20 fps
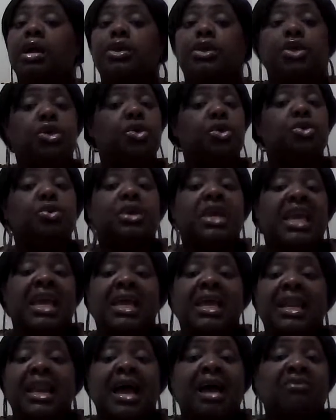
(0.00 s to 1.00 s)
you
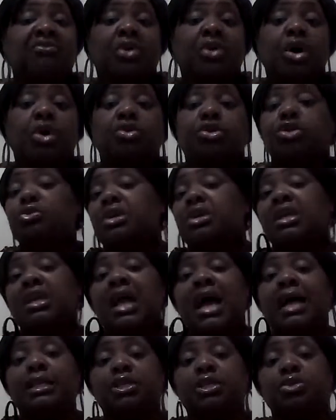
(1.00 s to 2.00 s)
cannot vote, you
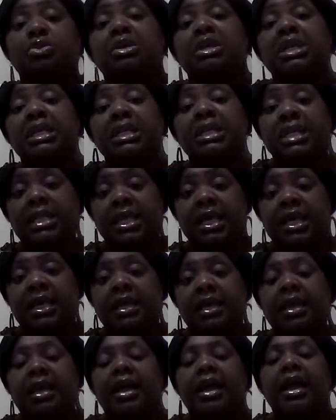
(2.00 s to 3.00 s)
cannot do anything.